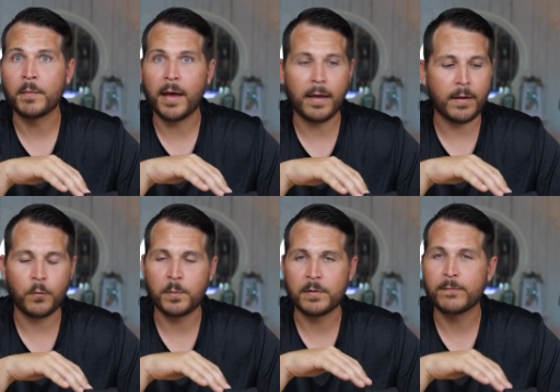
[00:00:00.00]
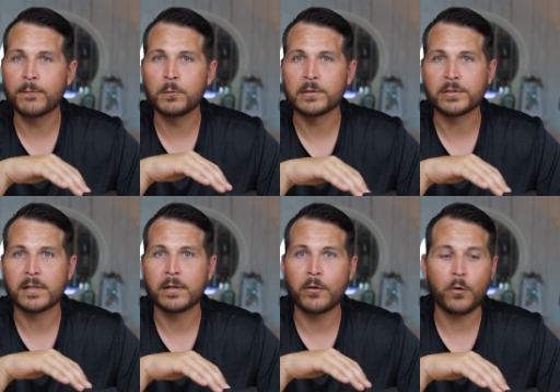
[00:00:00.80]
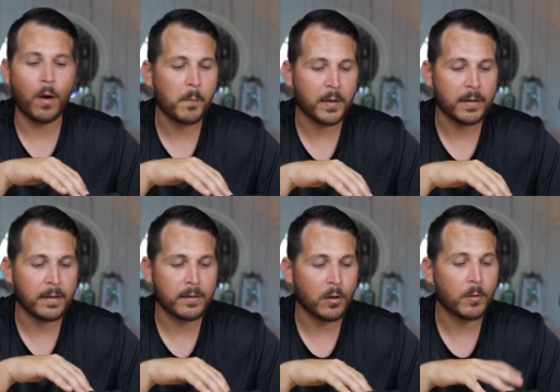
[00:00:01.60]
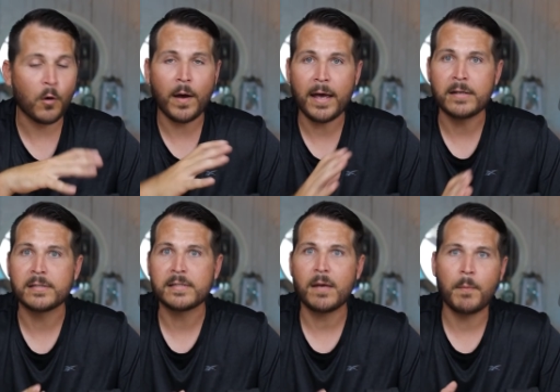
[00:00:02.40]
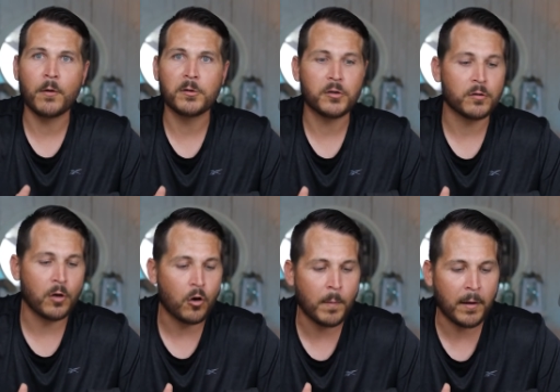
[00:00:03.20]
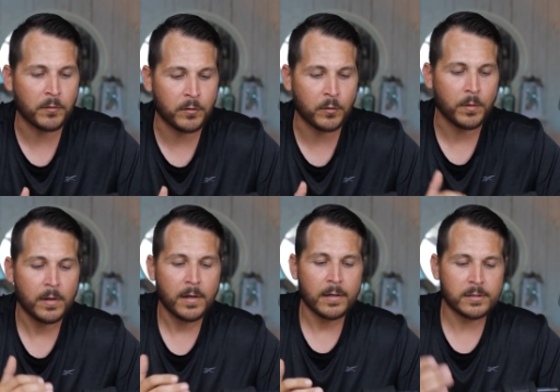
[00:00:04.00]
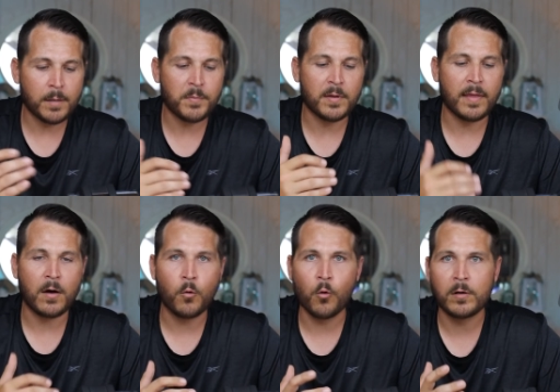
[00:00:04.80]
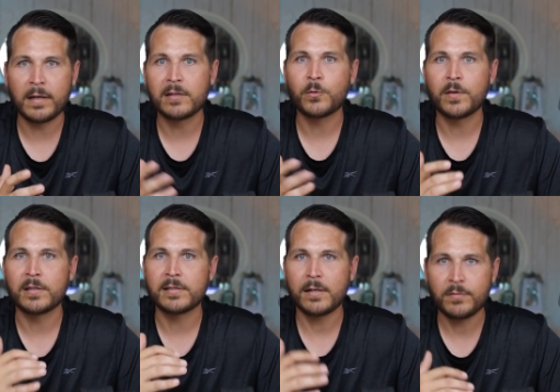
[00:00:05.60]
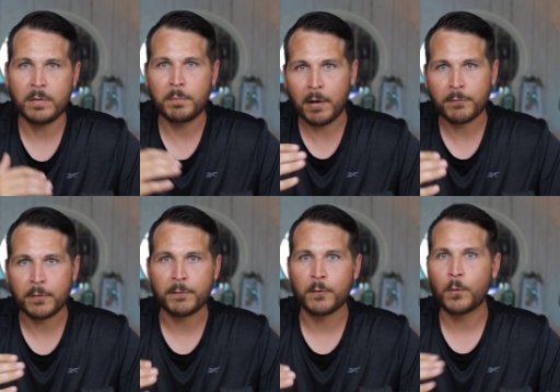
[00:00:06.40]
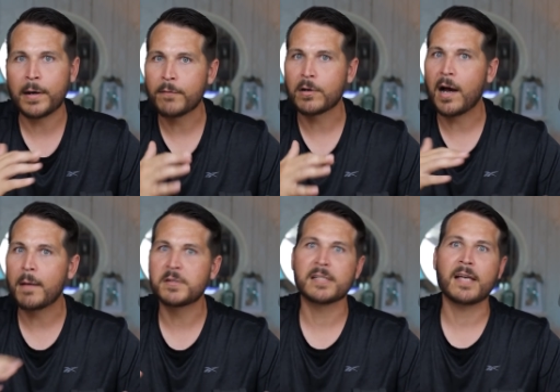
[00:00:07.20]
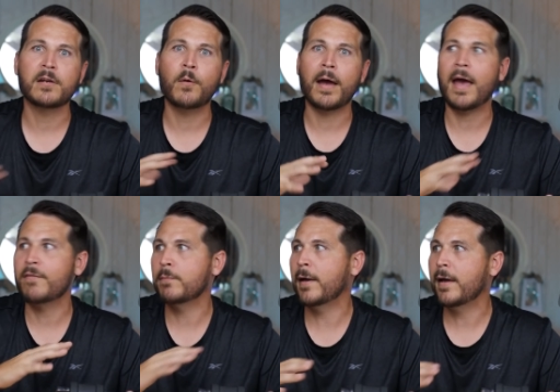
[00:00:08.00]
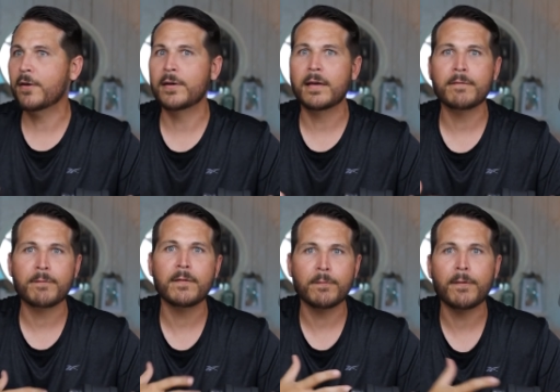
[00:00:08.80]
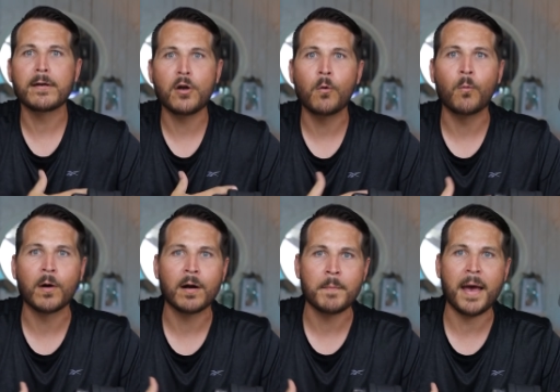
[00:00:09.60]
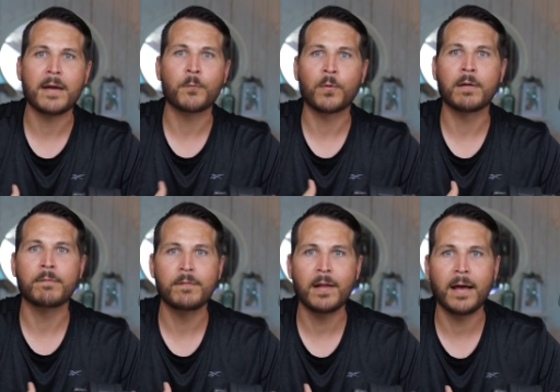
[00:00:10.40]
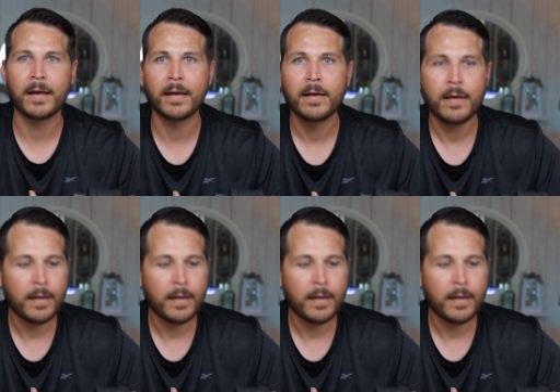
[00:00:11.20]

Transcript: That would be a foolish thing to do. I'm gonna, you know, go ahead and set my return to home altitude, something that correlates with the safety buffer for whatever objects I know I have in my area, if I know where I'm at and what I'm flying.